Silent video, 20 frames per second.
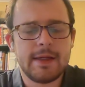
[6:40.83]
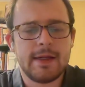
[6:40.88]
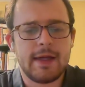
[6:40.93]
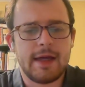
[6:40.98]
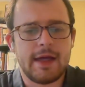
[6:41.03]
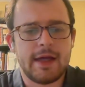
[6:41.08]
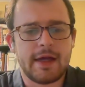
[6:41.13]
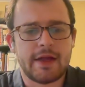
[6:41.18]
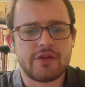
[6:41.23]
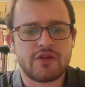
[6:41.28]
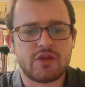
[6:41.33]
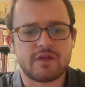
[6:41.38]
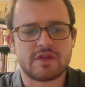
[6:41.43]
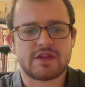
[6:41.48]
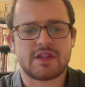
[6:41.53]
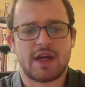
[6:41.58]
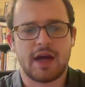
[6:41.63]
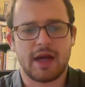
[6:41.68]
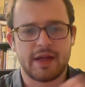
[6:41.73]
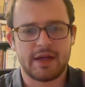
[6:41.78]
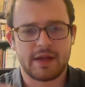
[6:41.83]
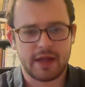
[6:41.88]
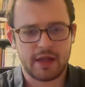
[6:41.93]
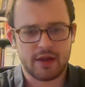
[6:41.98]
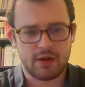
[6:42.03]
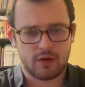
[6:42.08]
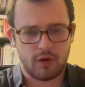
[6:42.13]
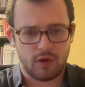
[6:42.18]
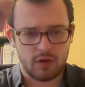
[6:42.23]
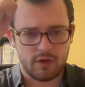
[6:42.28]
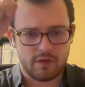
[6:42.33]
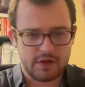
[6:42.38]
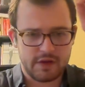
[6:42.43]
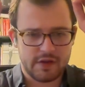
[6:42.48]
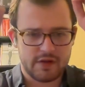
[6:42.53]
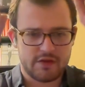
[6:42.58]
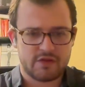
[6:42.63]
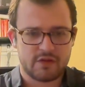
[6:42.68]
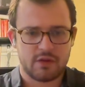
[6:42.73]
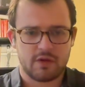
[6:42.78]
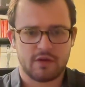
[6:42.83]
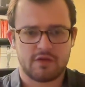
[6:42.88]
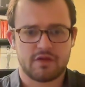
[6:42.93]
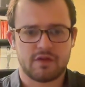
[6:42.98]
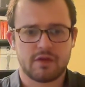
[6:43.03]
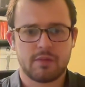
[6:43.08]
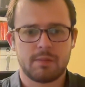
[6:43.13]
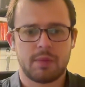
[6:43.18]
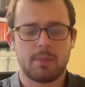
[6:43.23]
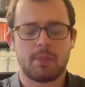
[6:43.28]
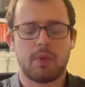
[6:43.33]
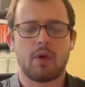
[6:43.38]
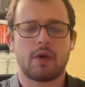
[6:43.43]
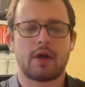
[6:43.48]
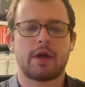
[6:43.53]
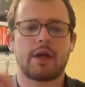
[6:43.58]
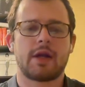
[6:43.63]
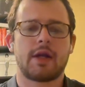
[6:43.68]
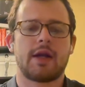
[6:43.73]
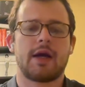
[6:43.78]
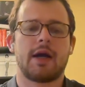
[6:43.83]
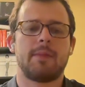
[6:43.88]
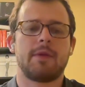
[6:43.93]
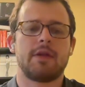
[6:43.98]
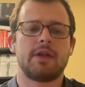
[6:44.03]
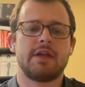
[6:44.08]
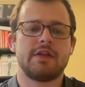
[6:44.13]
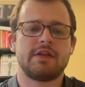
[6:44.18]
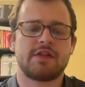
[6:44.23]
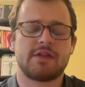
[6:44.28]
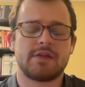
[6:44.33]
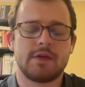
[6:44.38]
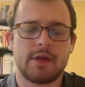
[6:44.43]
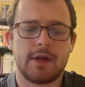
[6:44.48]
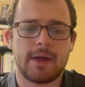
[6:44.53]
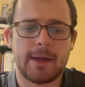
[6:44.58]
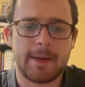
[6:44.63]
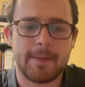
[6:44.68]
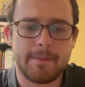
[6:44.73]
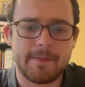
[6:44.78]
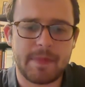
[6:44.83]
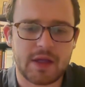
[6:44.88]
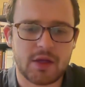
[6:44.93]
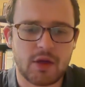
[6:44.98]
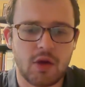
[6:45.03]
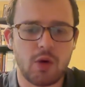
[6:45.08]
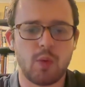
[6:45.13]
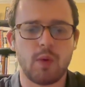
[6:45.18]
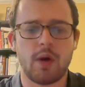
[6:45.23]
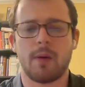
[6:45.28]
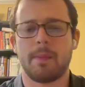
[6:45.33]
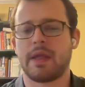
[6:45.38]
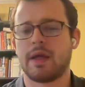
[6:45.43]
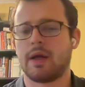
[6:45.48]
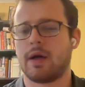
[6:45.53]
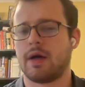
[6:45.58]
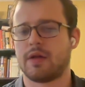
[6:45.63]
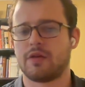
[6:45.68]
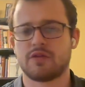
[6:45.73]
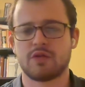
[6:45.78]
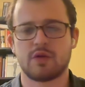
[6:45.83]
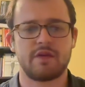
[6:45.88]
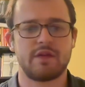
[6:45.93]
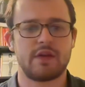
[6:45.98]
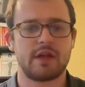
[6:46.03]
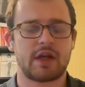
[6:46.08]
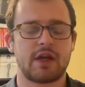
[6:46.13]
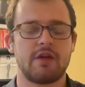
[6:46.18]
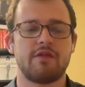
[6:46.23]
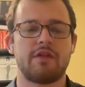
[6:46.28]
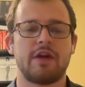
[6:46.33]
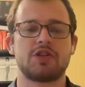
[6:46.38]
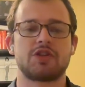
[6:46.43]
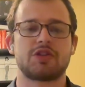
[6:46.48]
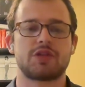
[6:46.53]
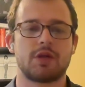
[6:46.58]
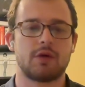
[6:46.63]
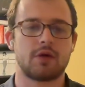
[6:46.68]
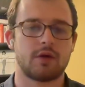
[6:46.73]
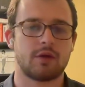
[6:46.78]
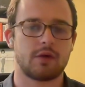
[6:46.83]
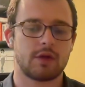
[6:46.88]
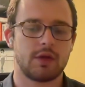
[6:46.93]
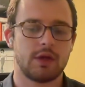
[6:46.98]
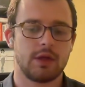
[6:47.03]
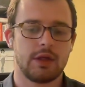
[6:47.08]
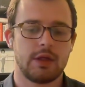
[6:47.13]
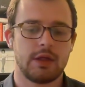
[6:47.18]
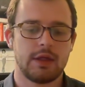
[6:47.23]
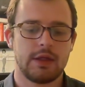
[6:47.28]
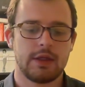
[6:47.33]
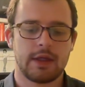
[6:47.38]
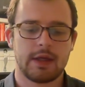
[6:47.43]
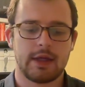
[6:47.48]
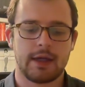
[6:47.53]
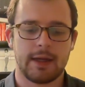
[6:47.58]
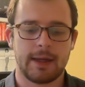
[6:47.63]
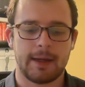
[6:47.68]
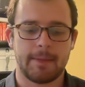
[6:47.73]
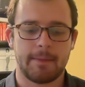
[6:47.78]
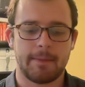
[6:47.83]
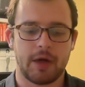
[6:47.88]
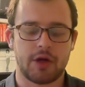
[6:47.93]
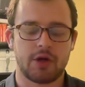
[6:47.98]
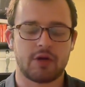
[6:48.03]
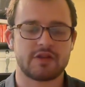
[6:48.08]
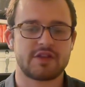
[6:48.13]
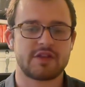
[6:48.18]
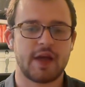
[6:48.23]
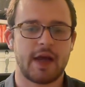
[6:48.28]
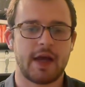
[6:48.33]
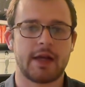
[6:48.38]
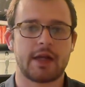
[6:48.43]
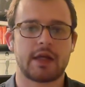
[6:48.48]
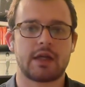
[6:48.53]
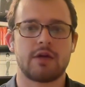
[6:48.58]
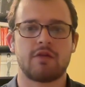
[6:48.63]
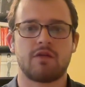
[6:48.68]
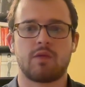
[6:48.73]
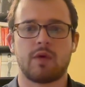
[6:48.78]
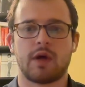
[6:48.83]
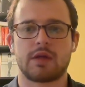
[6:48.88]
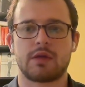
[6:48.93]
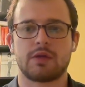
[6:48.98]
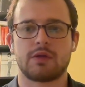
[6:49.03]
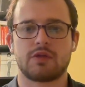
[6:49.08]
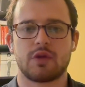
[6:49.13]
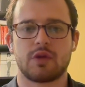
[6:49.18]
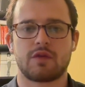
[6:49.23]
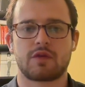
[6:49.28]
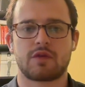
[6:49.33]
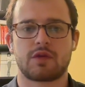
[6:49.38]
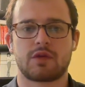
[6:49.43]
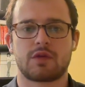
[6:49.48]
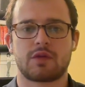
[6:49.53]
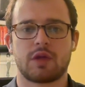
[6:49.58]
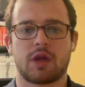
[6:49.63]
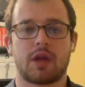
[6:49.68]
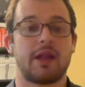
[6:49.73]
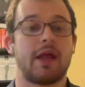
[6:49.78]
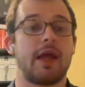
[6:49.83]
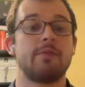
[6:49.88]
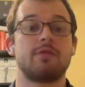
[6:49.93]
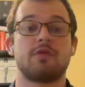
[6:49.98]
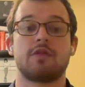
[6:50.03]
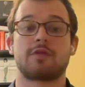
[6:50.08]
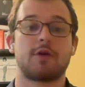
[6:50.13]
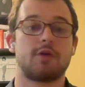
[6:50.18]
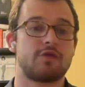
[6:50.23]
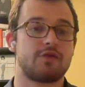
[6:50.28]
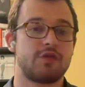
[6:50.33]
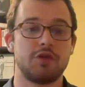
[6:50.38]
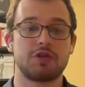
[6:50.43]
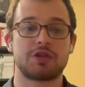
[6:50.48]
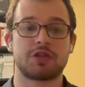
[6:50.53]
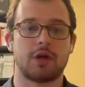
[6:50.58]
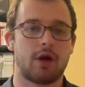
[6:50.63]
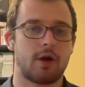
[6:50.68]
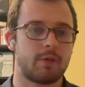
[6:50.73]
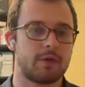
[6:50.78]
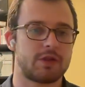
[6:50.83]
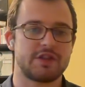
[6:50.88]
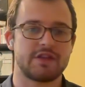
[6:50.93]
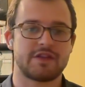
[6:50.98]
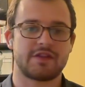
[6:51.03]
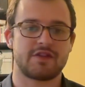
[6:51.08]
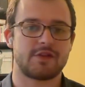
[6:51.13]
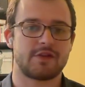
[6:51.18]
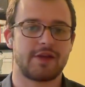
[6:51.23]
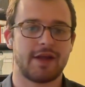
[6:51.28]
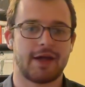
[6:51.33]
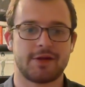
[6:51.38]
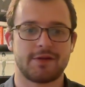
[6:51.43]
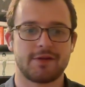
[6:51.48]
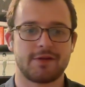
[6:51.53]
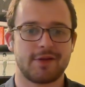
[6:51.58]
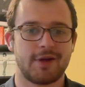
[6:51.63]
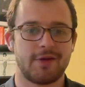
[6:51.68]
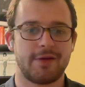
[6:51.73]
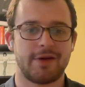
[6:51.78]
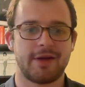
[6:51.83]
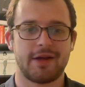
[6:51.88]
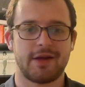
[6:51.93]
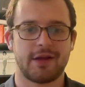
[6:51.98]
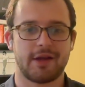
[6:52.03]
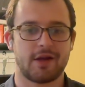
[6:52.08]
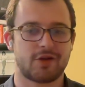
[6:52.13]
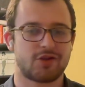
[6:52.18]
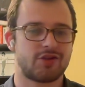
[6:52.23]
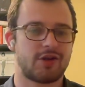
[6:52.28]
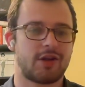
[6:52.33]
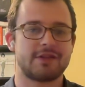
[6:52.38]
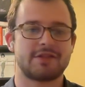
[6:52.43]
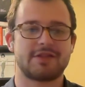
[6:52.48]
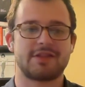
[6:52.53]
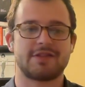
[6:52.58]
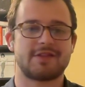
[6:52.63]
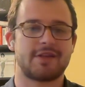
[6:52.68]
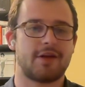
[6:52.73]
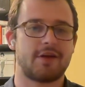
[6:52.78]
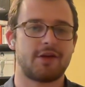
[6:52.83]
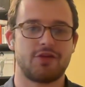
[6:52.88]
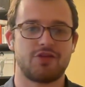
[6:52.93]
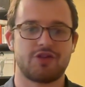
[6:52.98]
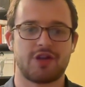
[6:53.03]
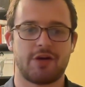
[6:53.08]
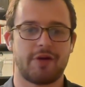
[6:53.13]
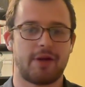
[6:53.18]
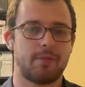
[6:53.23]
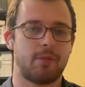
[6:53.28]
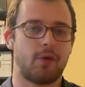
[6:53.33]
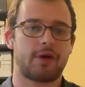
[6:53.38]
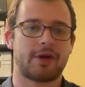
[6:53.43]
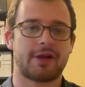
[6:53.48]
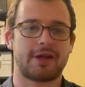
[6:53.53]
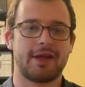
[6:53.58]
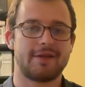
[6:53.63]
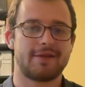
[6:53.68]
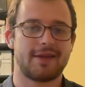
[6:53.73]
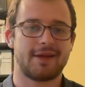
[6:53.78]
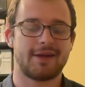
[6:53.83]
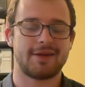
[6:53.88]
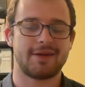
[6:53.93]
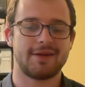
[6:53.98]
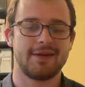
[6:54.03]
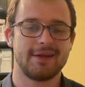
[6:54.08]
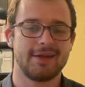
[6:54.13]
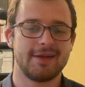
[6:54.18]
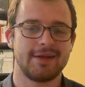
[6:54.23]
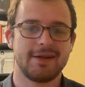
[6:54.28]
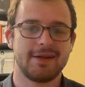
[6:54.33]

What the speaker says: and sort of tie together all of these sort of purported anomalies that go well beyond sort of the conventional understanding of what sort of the claims of cold fusion are, which is that, in an electrolysis cell, you generate more heat than